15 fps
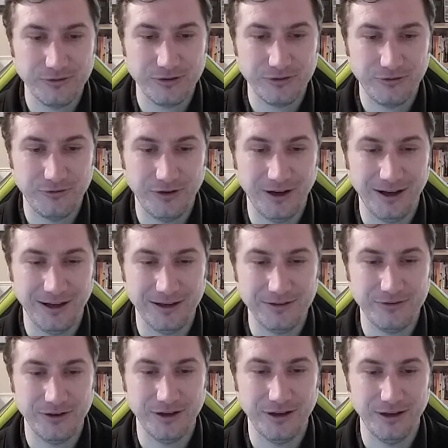
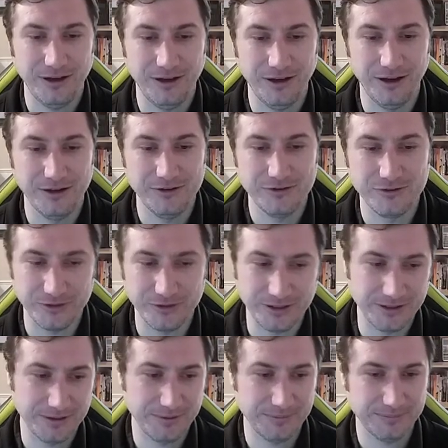500.
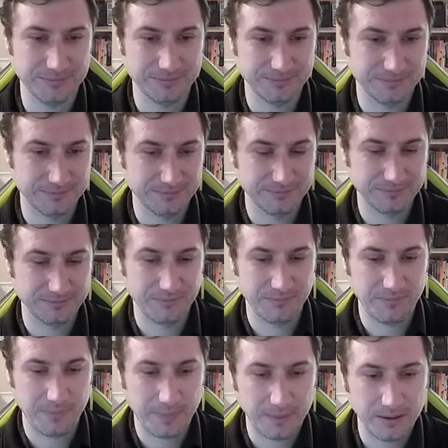
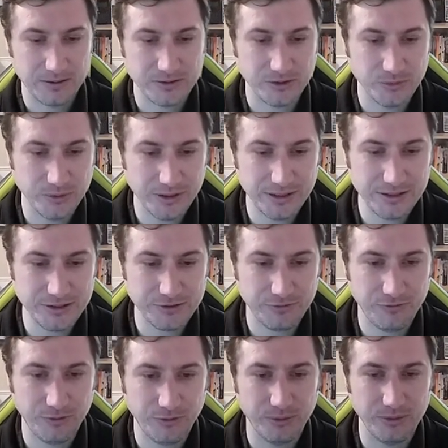So what is
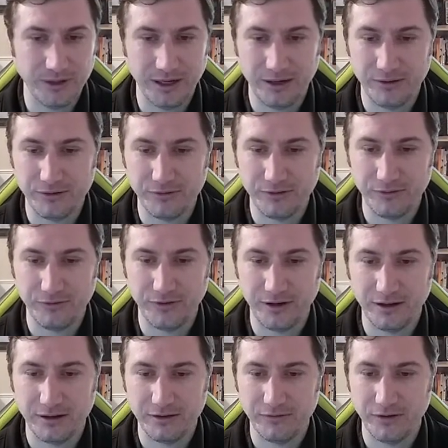4 out of
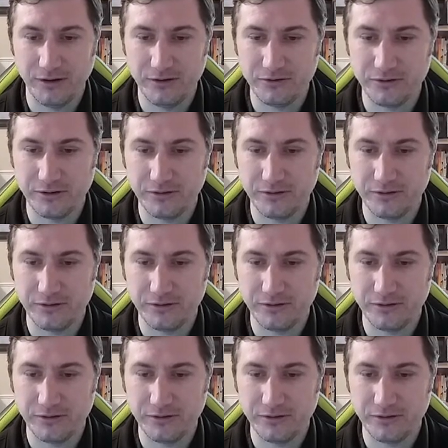500?